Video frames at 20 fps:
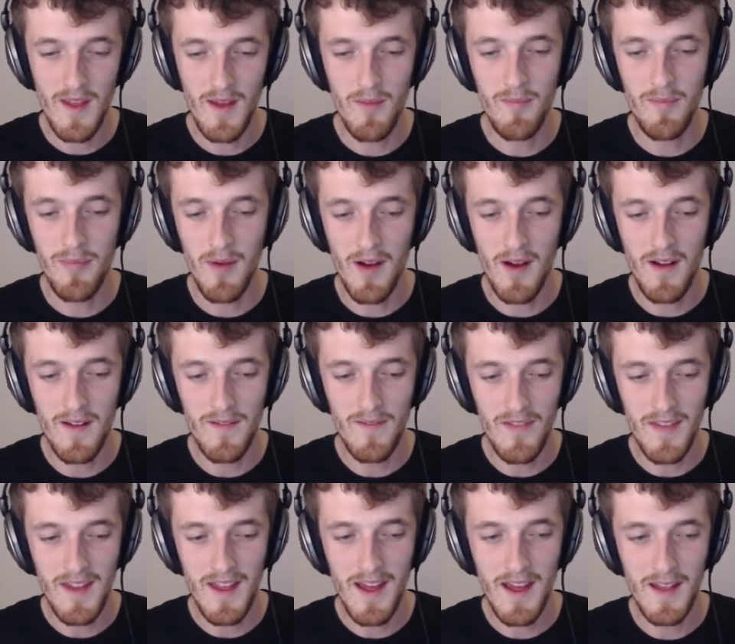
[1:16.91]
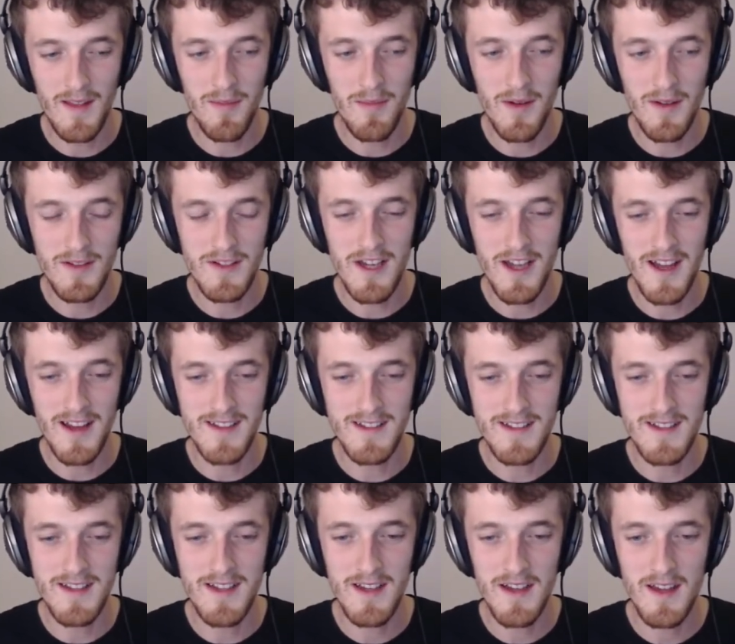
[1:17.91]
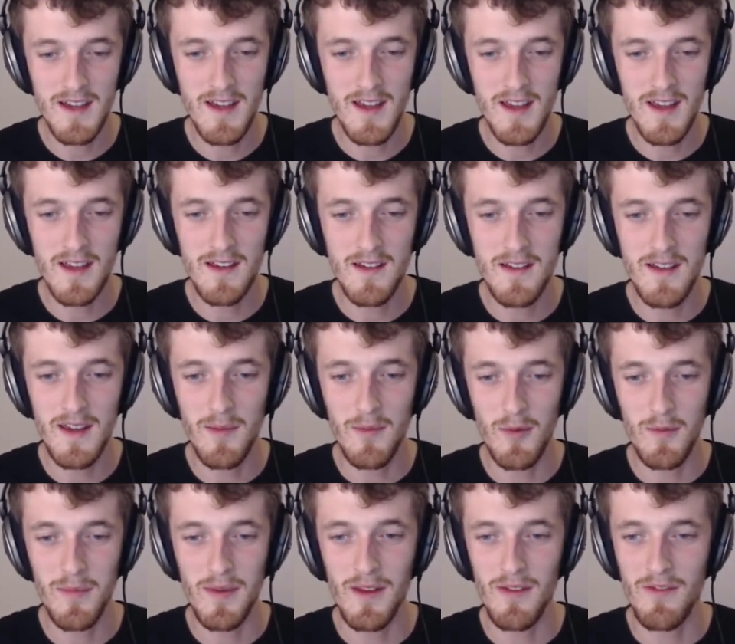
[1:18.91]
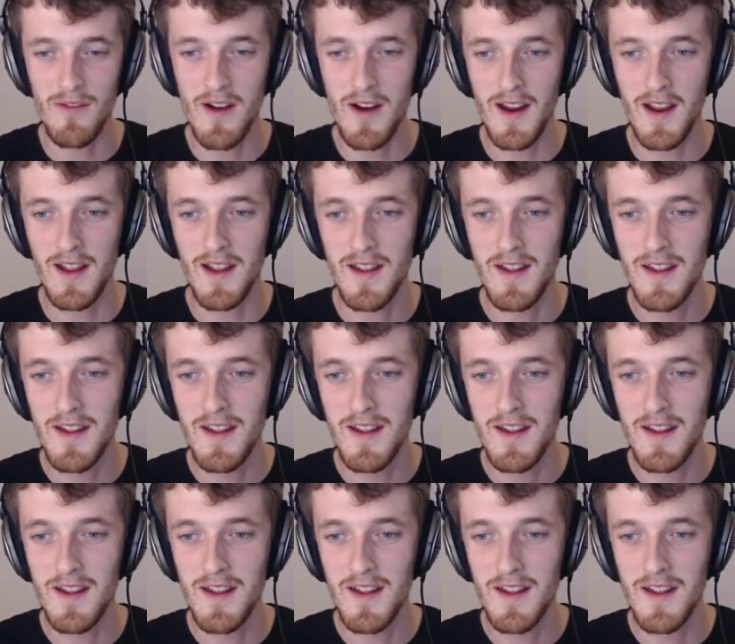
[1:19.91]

But as much as it would be great,